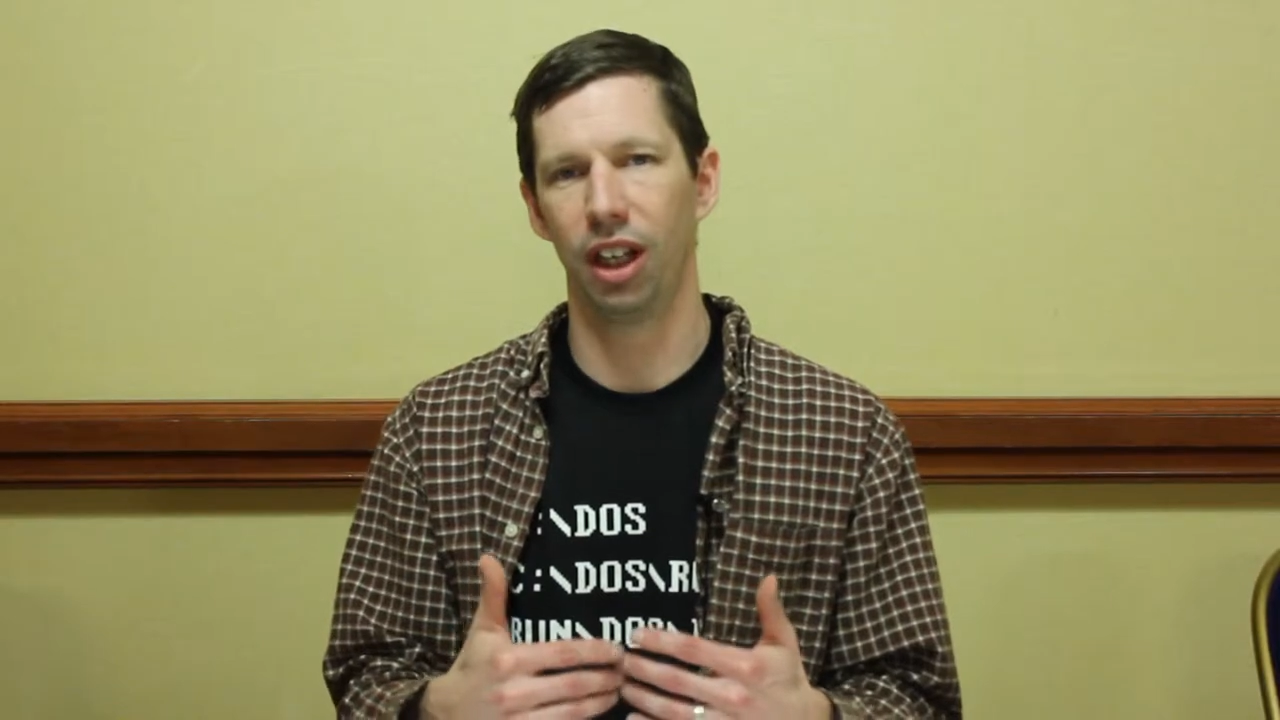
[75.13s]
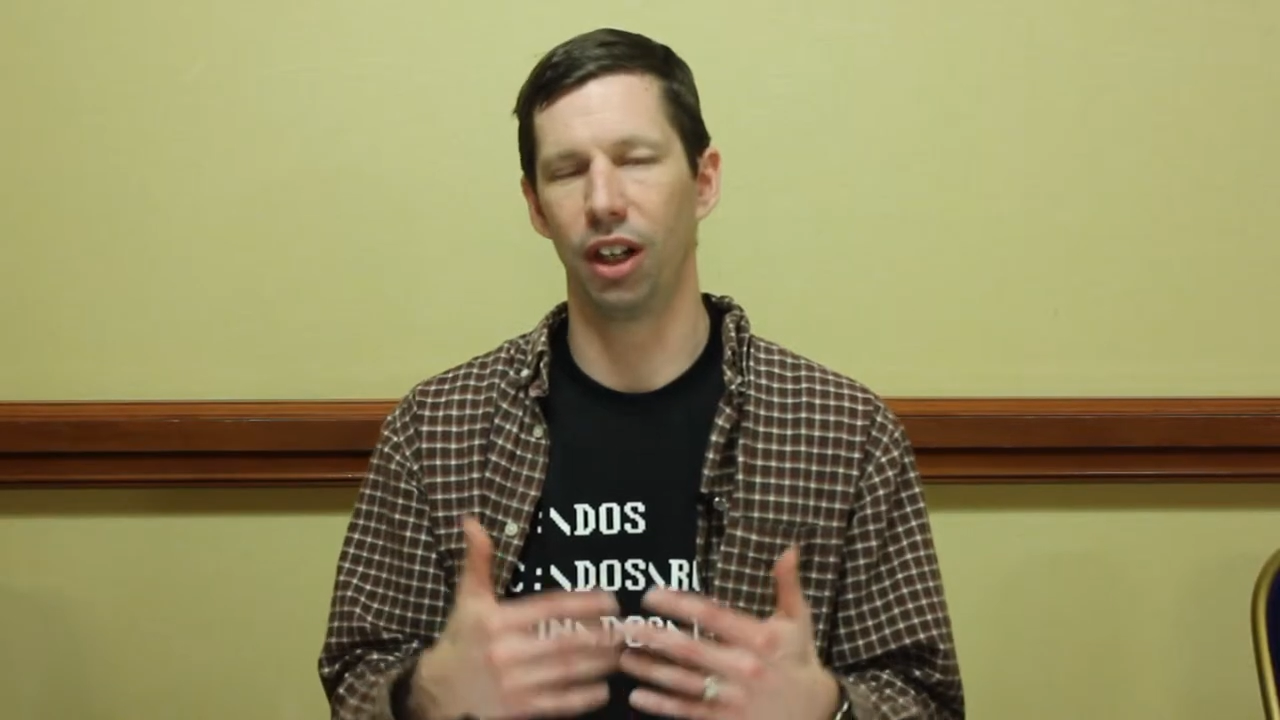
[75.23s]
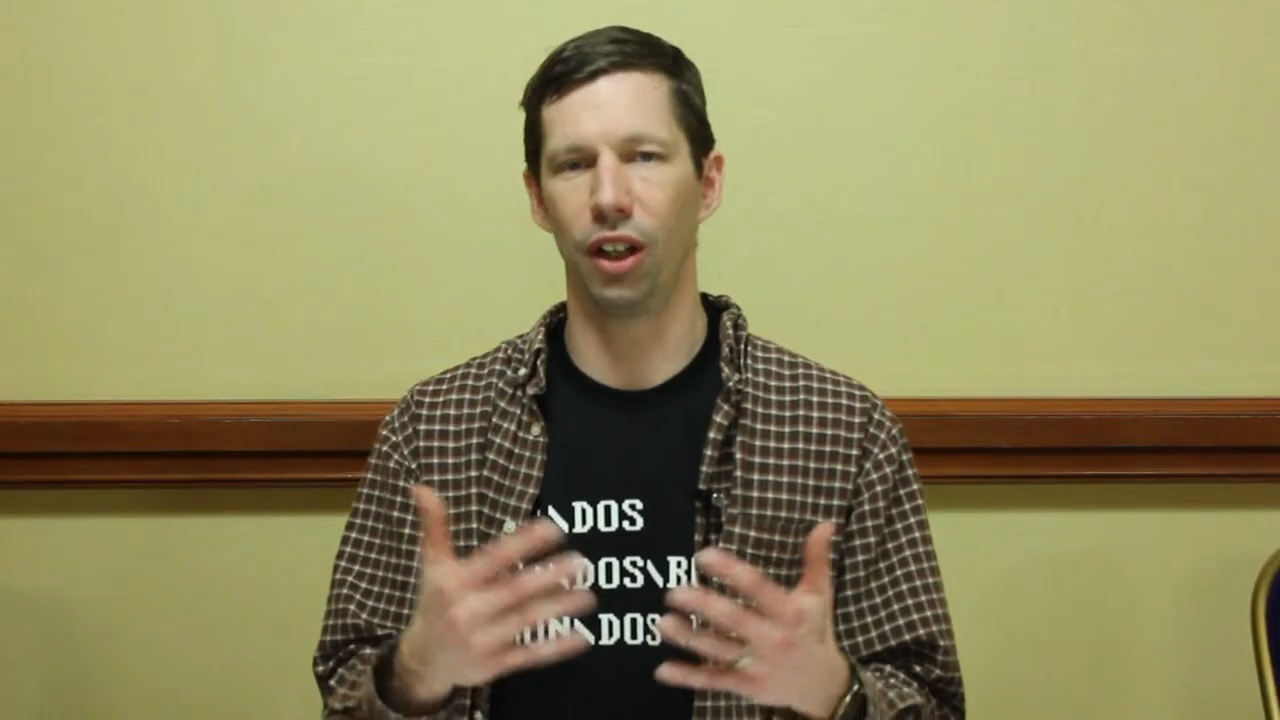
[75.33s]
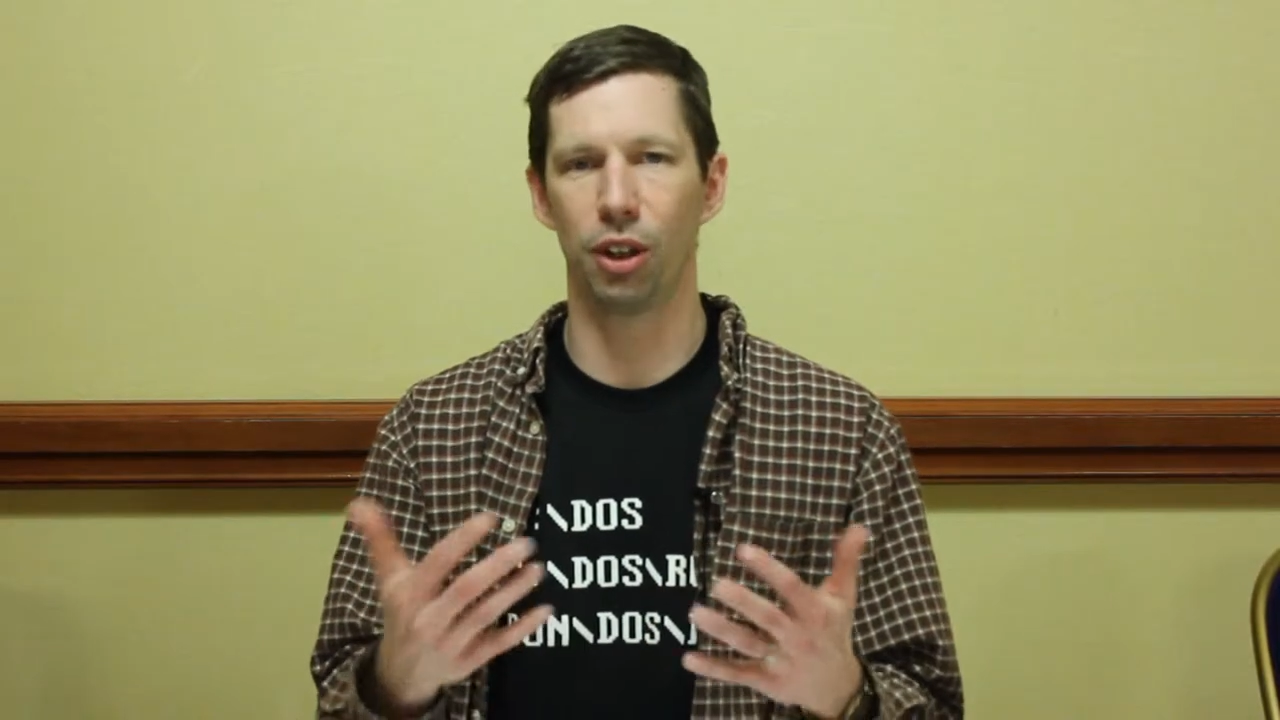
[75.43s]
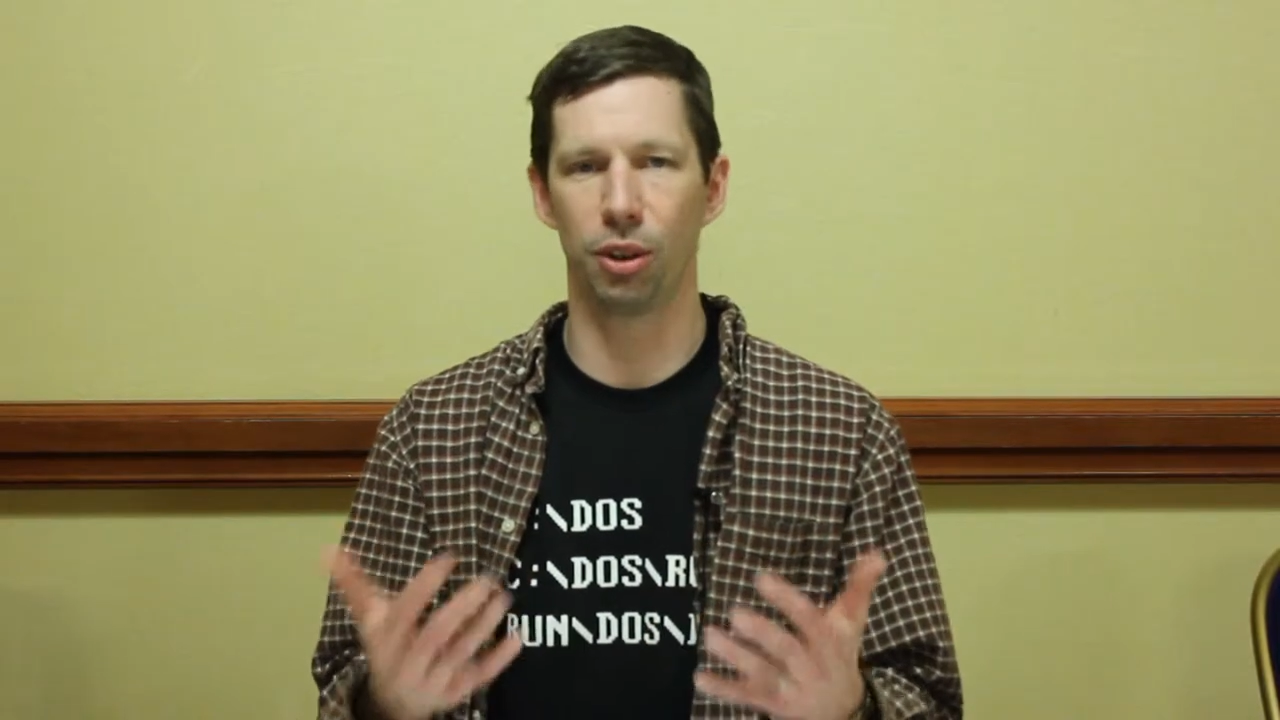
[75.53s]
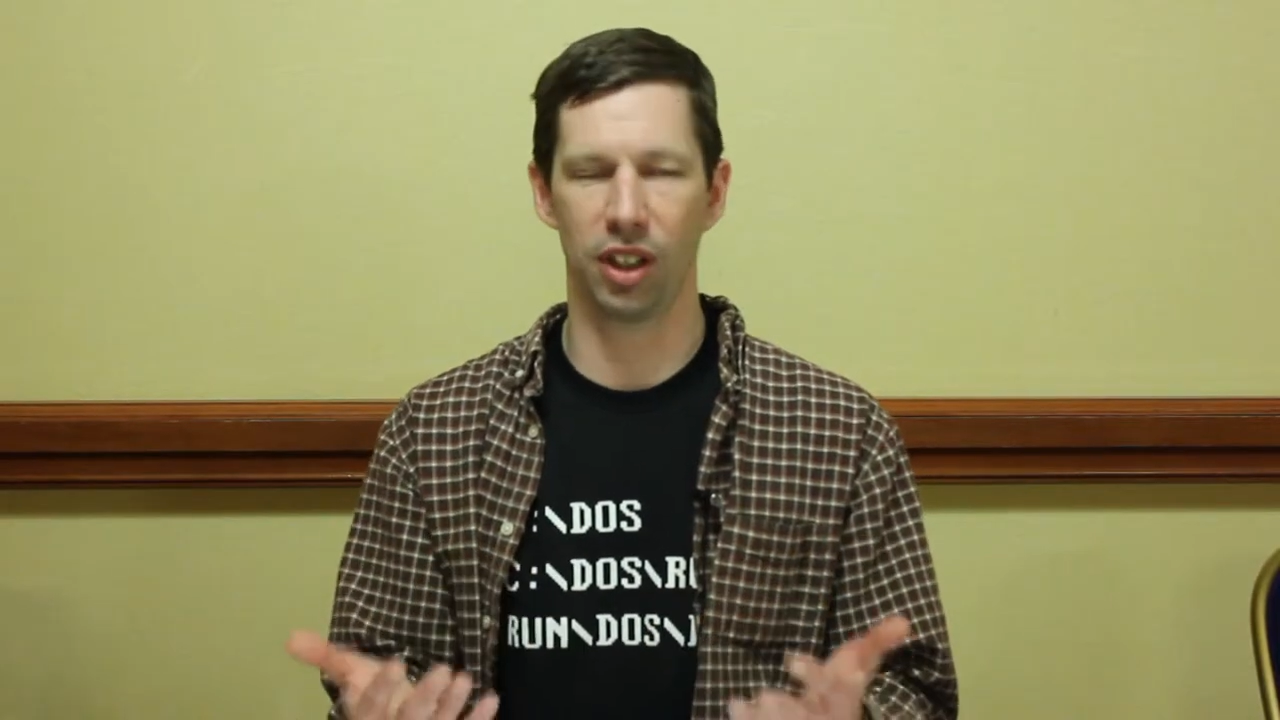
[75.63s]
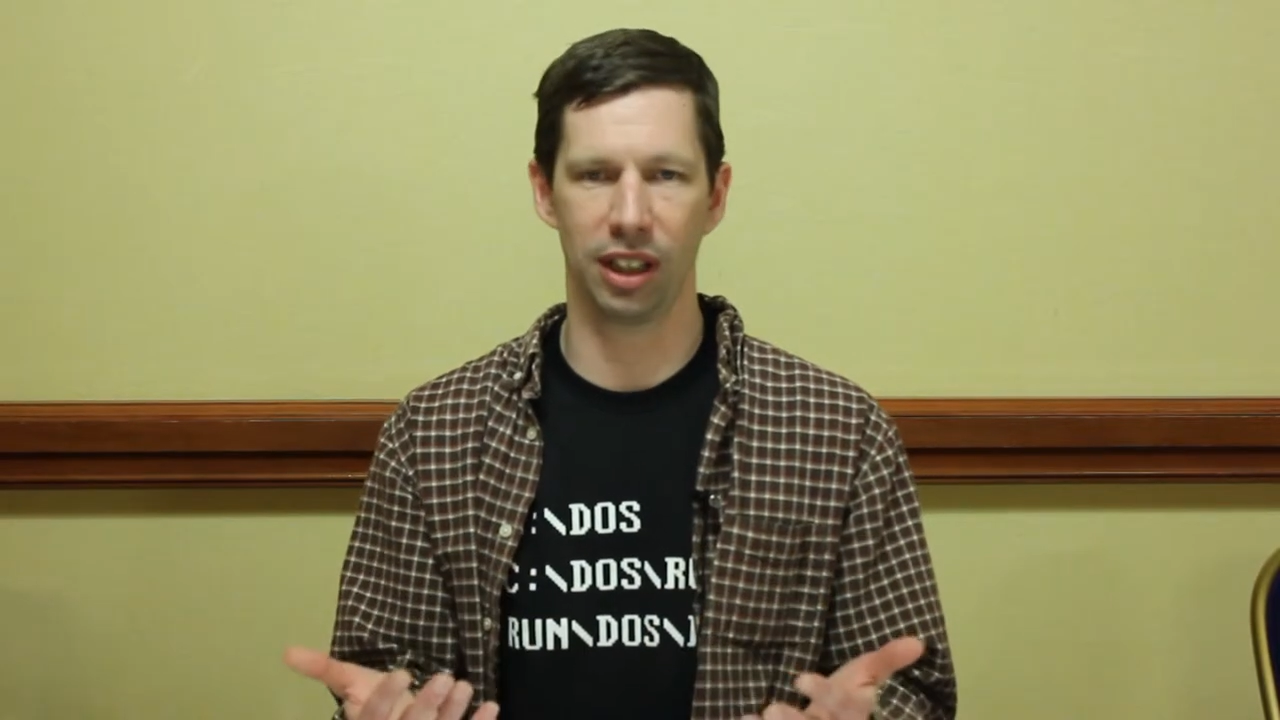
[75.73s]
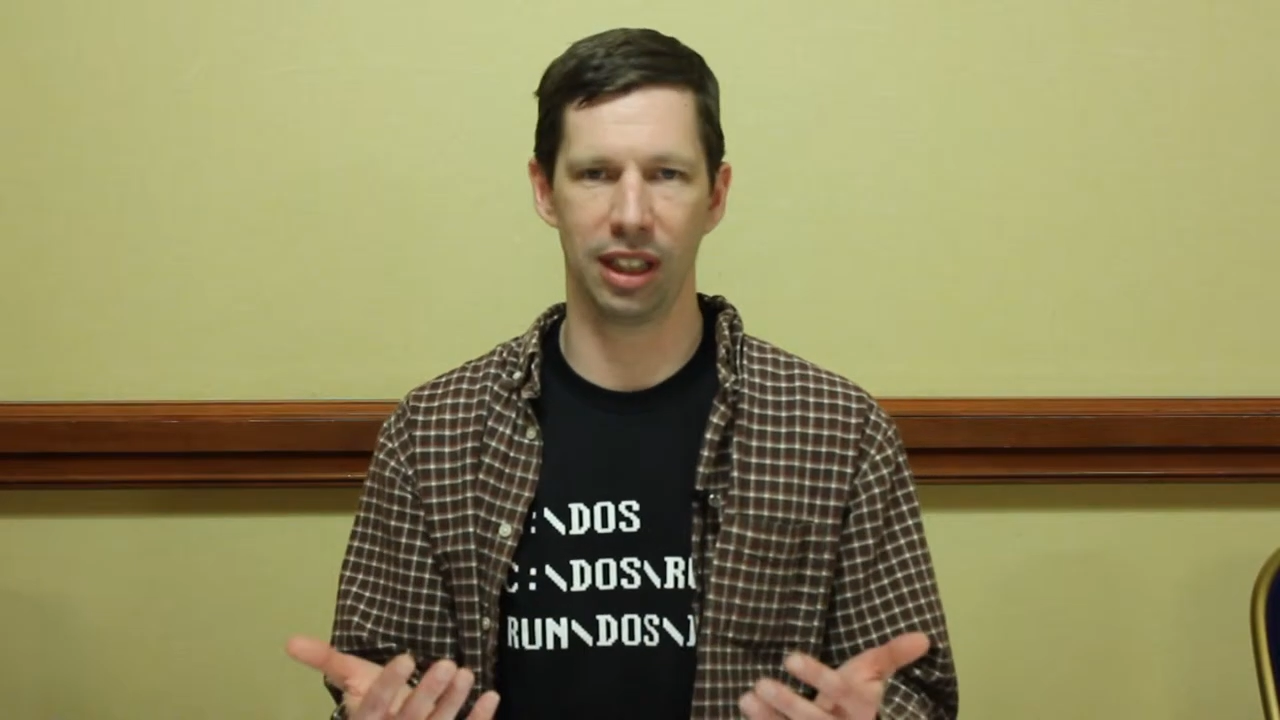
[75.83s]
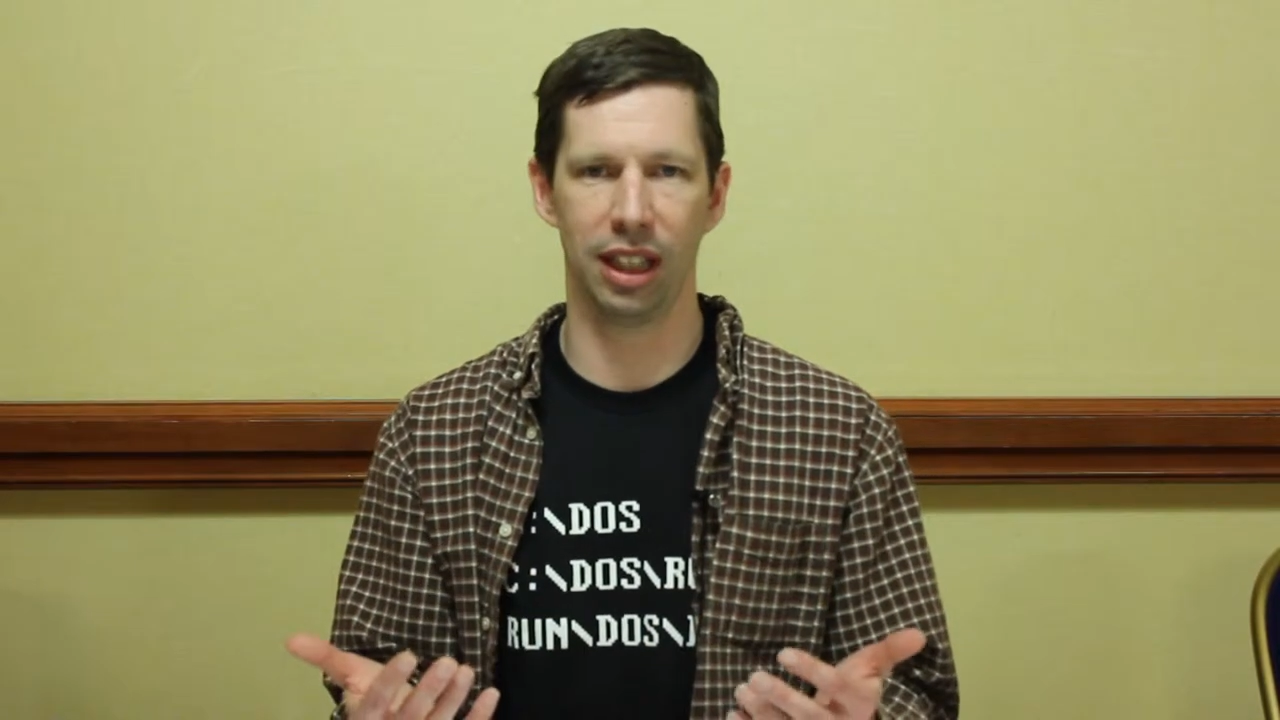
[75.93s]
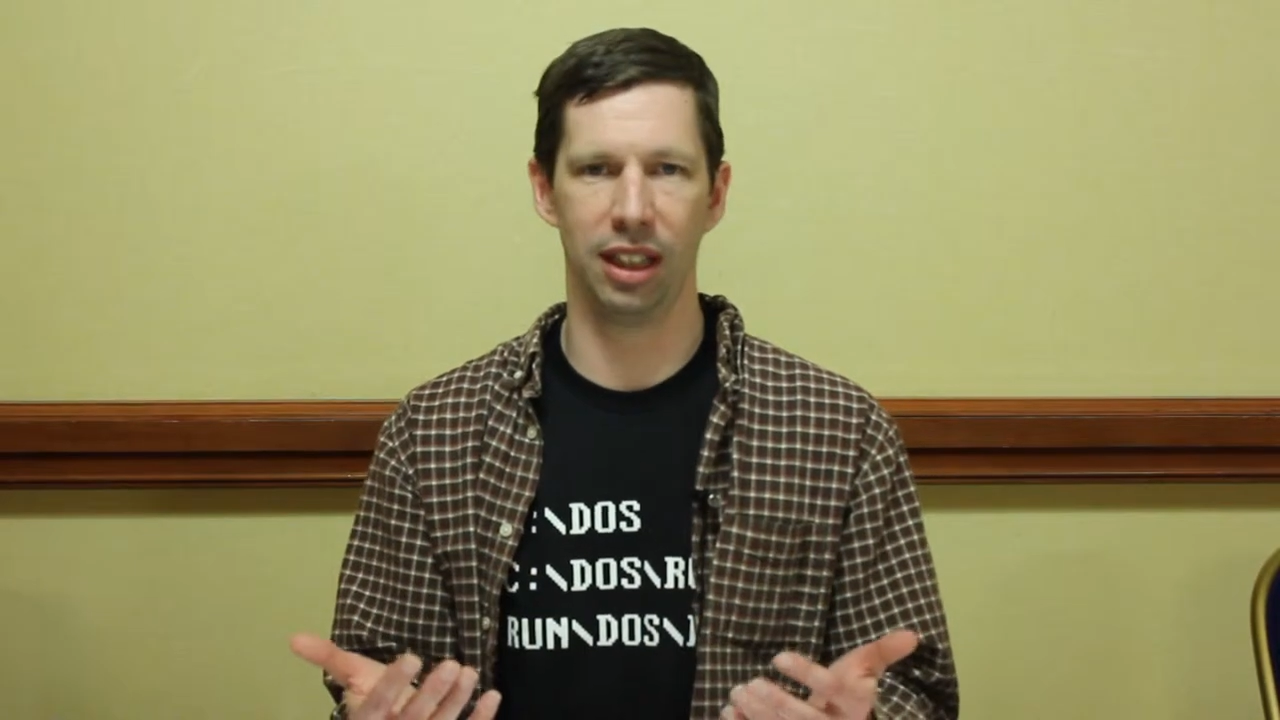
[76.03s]
Another
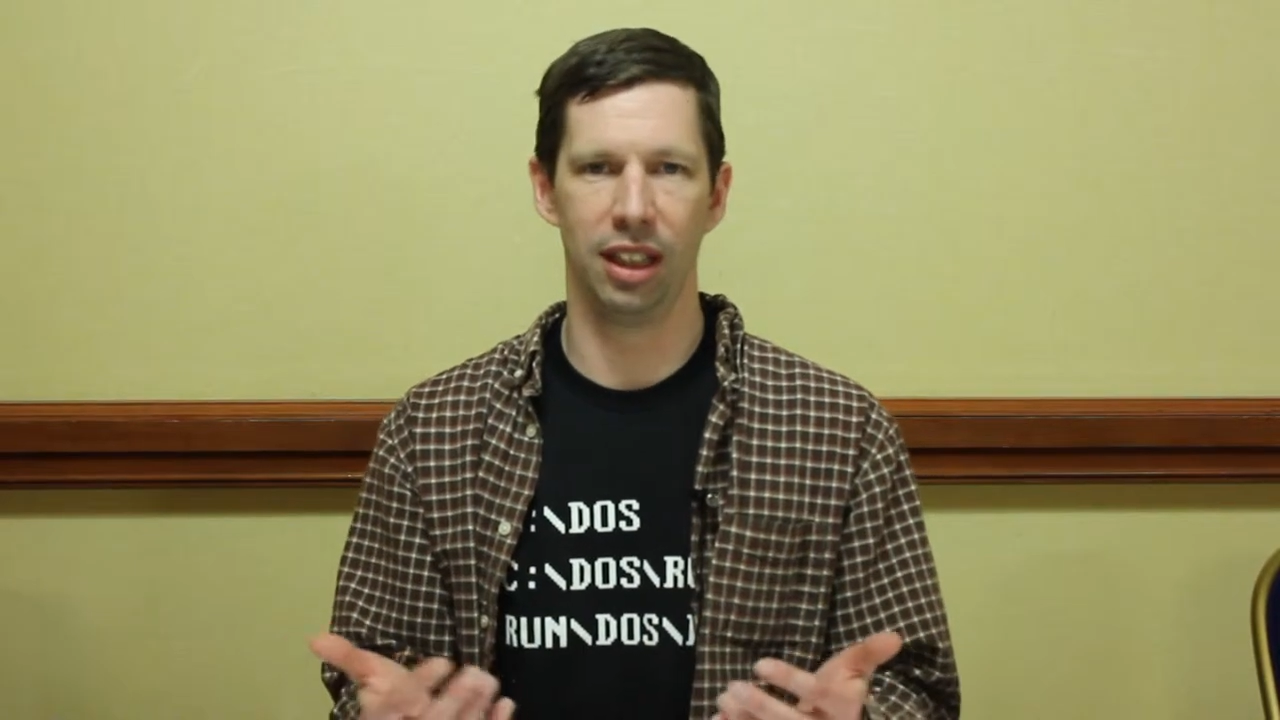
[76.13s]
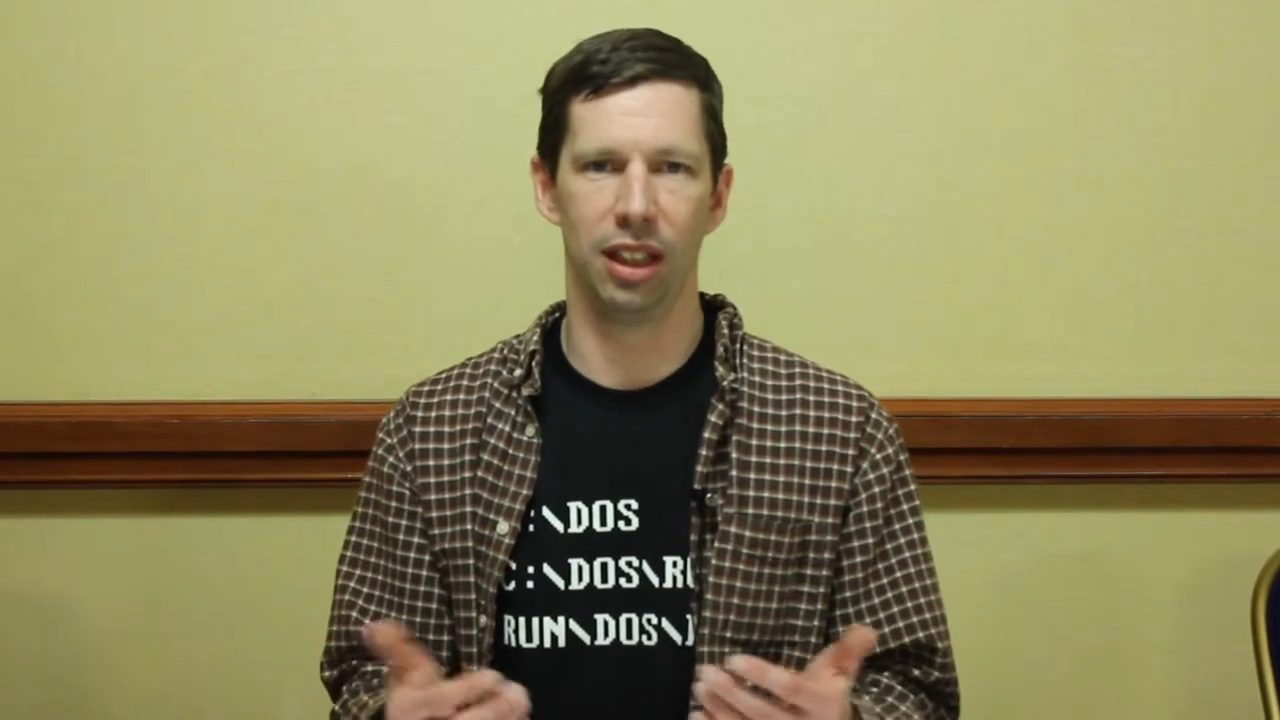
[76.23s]
thing that